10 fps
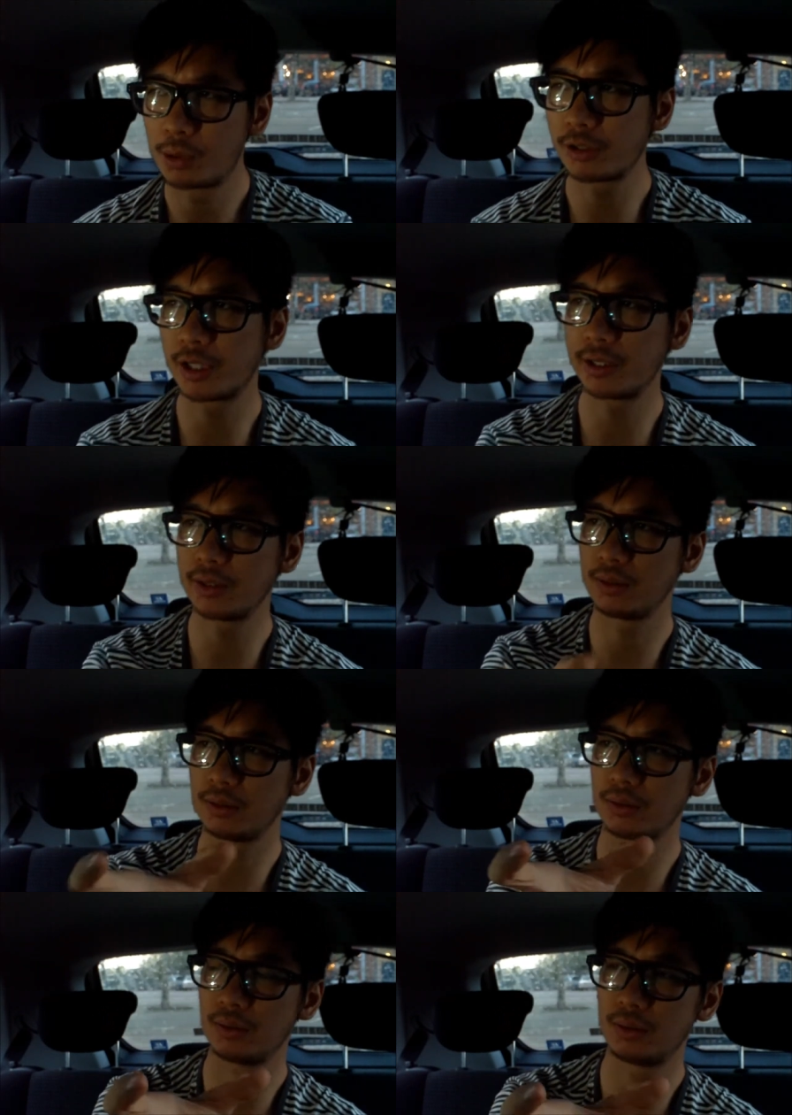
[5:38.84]
Whereas like
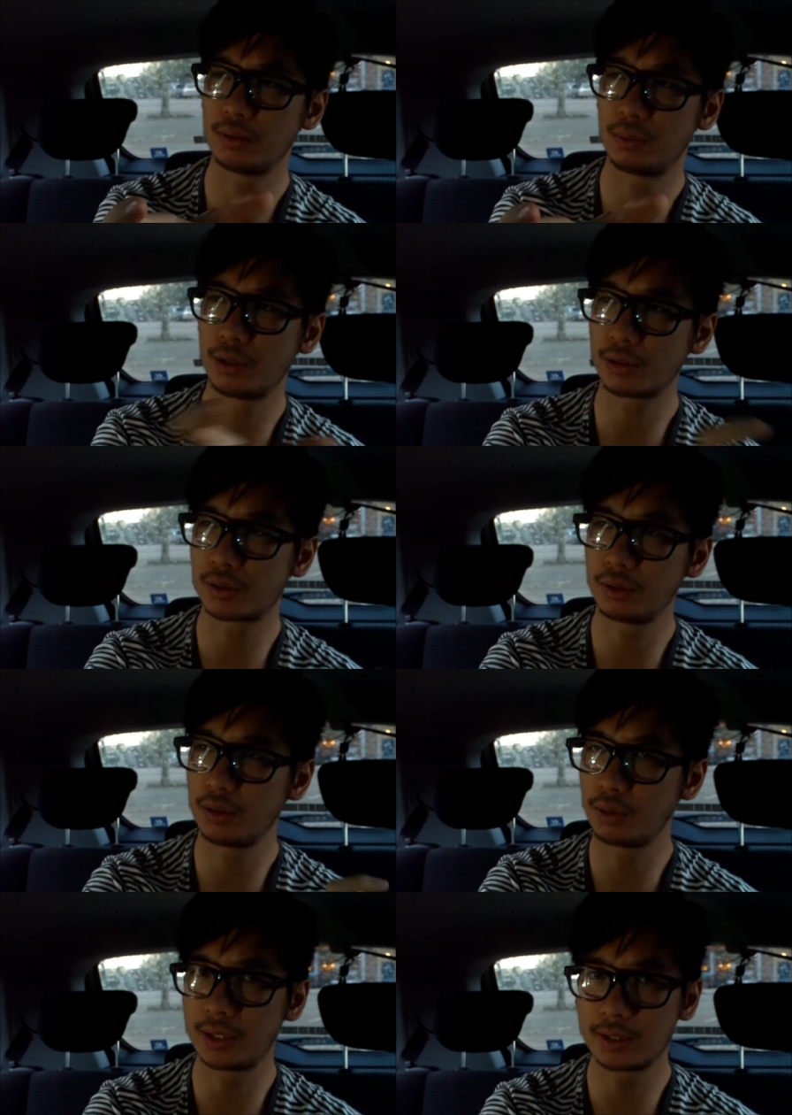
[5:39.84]
when I was, you
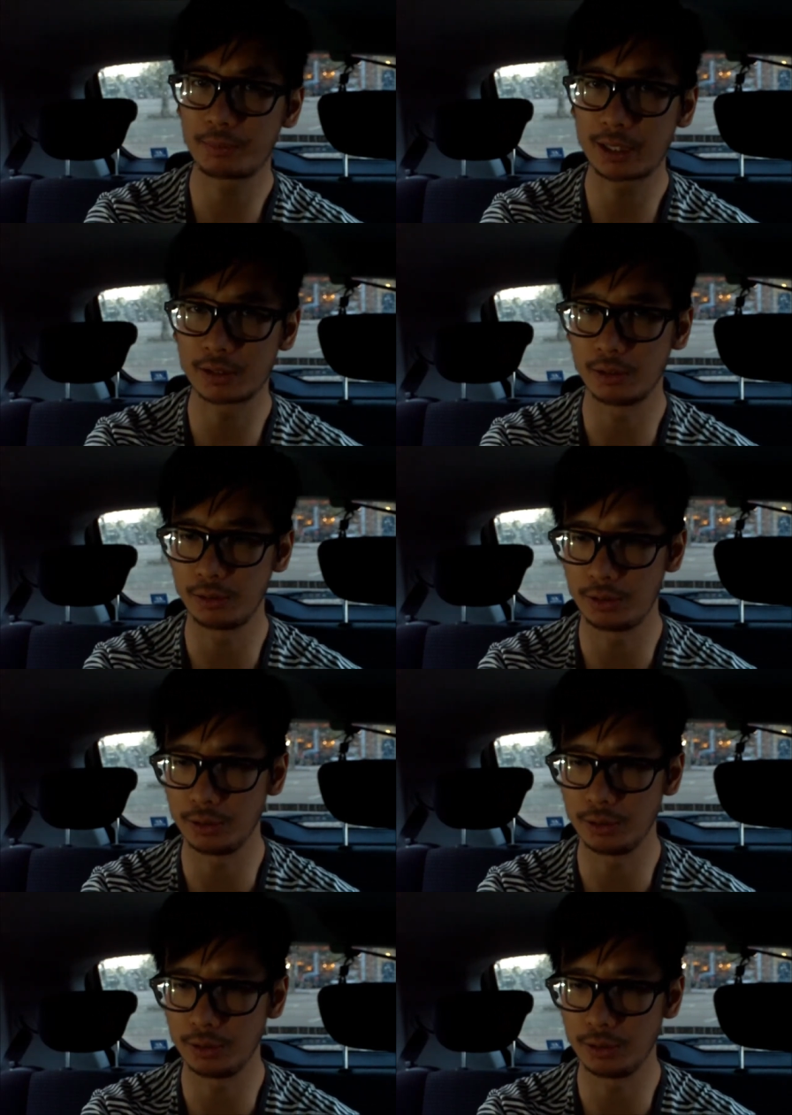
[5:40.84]
know, listening back to those,